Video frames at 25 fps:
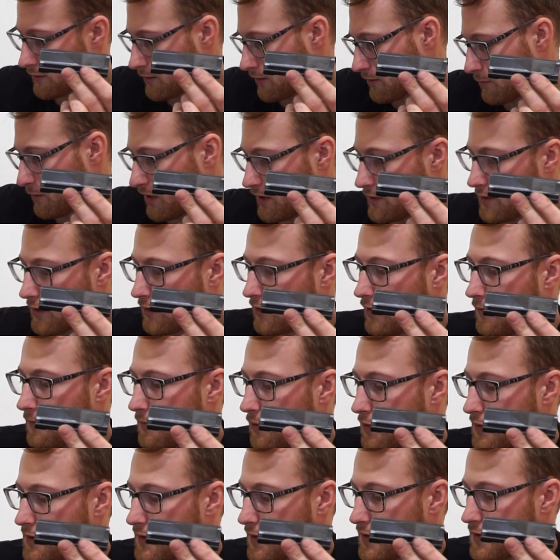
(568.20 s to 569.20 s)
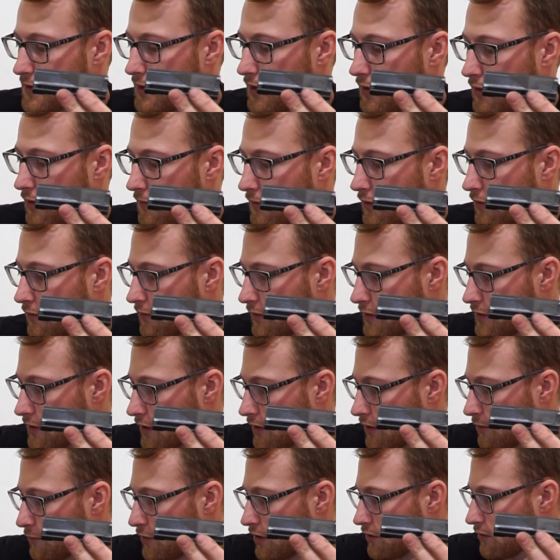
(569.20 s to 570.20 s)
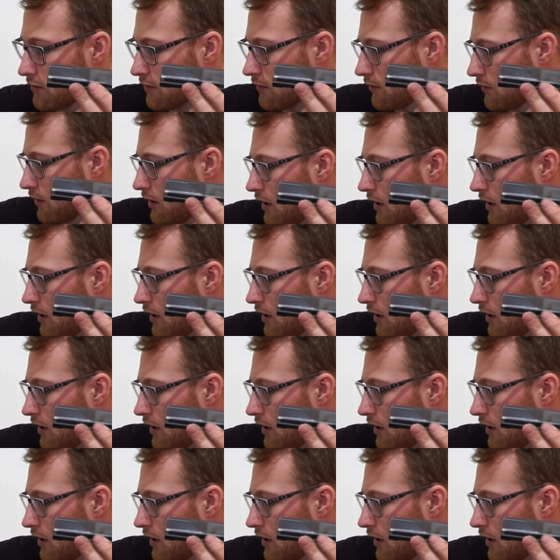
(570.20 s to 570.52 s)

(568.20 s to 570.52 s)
is basically 4/16, even though it's honey badger.